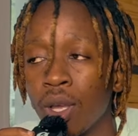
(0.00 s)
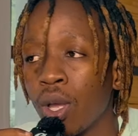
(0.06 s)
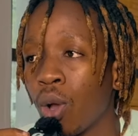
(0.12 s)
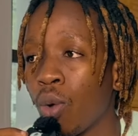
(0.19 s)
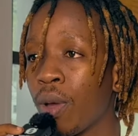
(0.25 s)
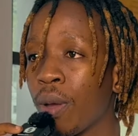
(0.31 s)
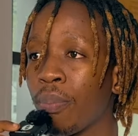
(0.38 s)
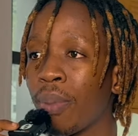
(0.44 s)

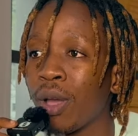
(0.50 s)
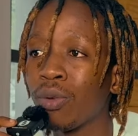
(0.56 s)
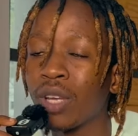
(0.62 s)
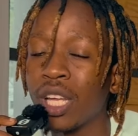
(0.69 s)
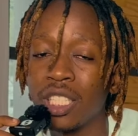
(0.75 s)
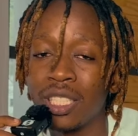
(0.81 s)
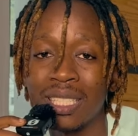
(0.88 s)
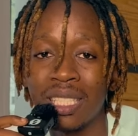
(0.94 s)
whereby you
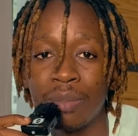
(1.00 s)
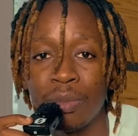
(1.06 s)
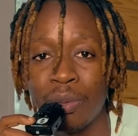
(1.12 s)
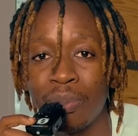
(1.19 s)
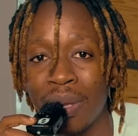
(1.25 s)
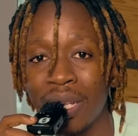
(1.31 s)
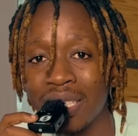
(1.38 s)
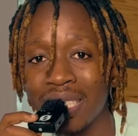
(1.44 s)
can just
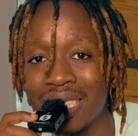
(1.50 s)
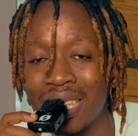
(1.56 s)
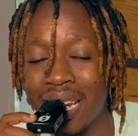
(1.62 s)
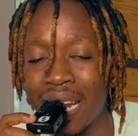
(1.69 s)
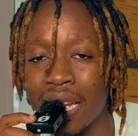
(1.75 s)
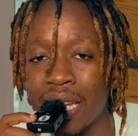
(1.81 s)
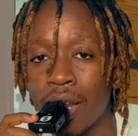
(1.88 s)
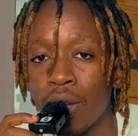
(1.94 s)
replace a
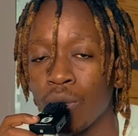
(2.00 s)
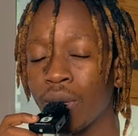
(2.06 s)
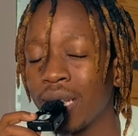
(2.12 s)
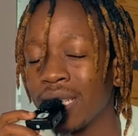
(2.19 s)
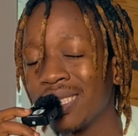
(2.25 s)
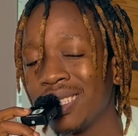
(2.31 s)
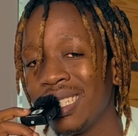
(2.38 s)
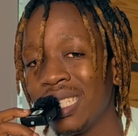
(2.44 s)
trade and you
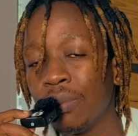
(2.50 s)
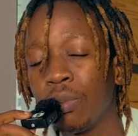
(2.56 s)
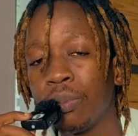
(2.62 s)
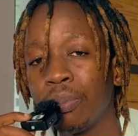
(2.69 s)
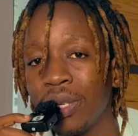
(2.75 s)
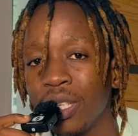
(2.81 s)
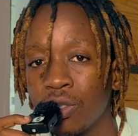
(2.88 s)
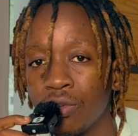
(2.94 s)
can sleep
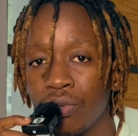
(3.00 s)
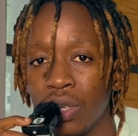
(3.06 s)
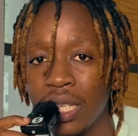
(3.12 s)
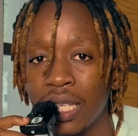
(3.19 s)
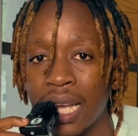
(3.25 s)
peacefully,